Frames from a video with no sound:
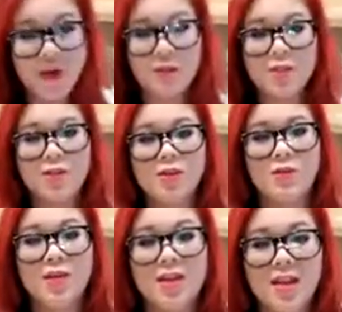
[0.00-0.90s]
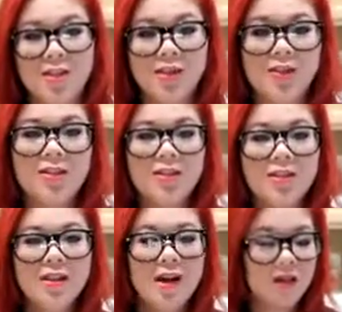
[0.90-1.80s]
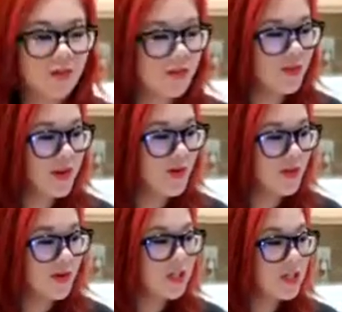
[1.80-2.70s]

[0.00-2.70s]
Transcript: Mama's green bean casserole off of Food Network.